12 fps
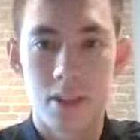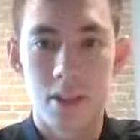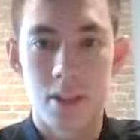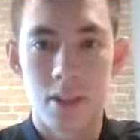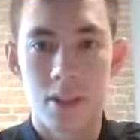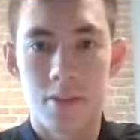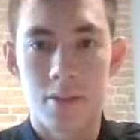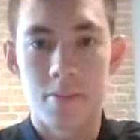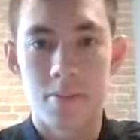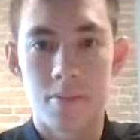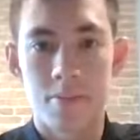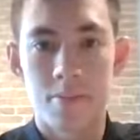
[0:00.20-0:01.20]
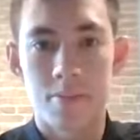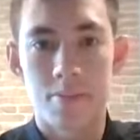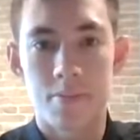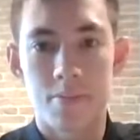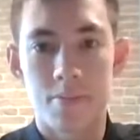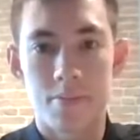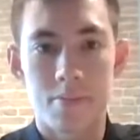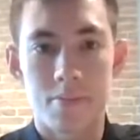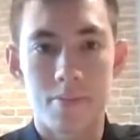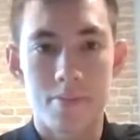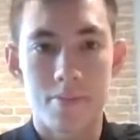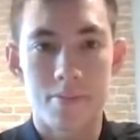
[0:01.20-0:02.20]

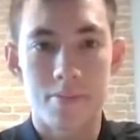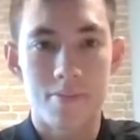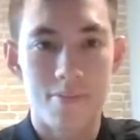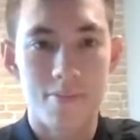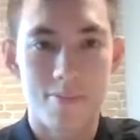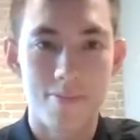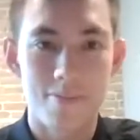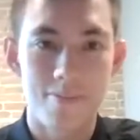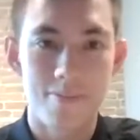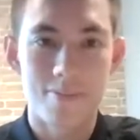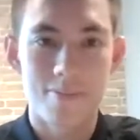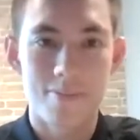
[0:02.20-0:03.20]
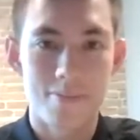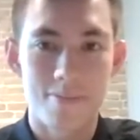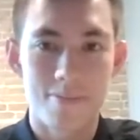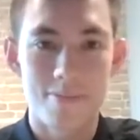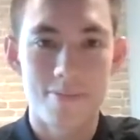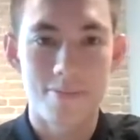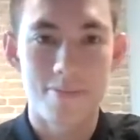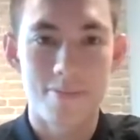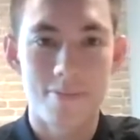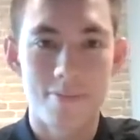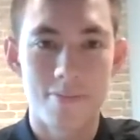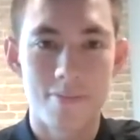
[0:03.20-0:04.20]

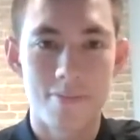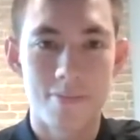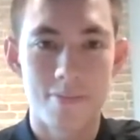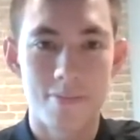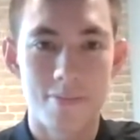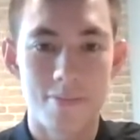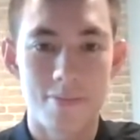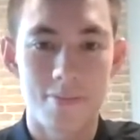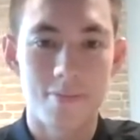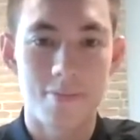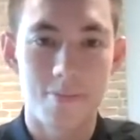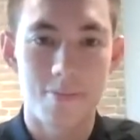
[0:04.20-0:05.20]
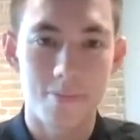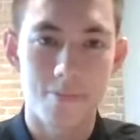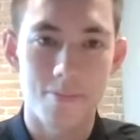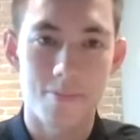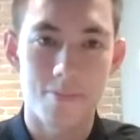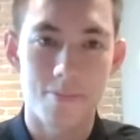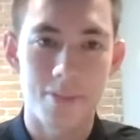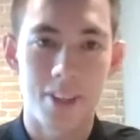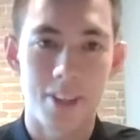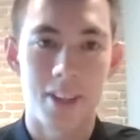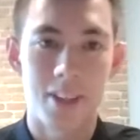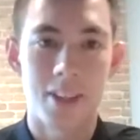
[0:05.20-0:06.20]

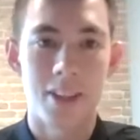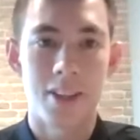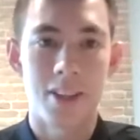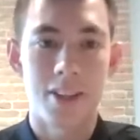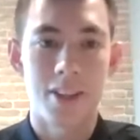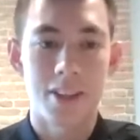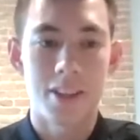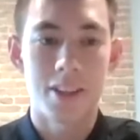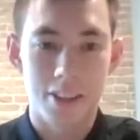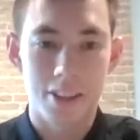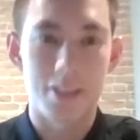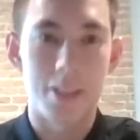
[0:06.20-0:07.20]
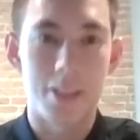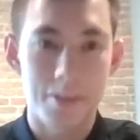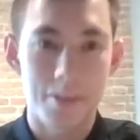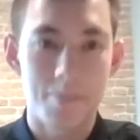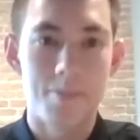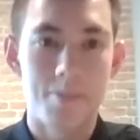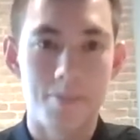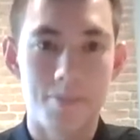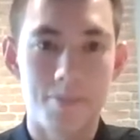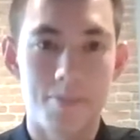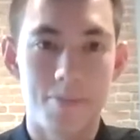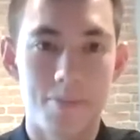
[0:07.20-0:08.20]
The person shown says nothing.